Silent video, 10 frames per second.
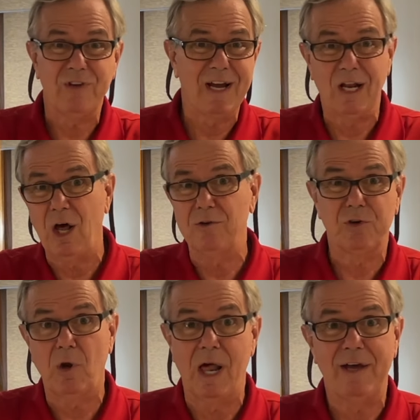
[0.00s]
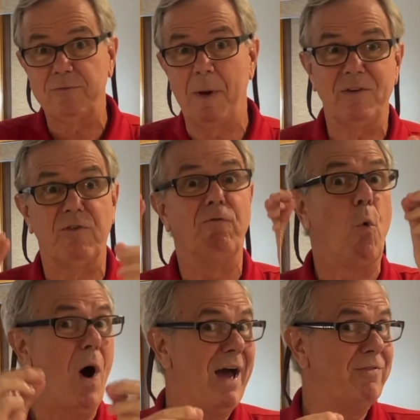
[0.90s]
psychological aspects of
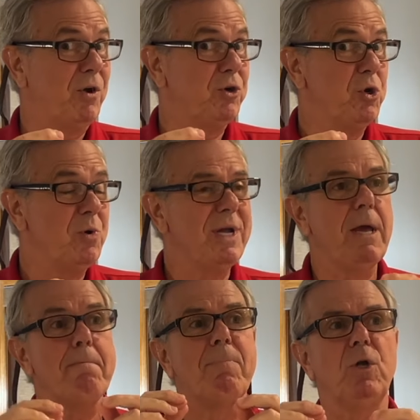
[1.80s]
why they're doing it,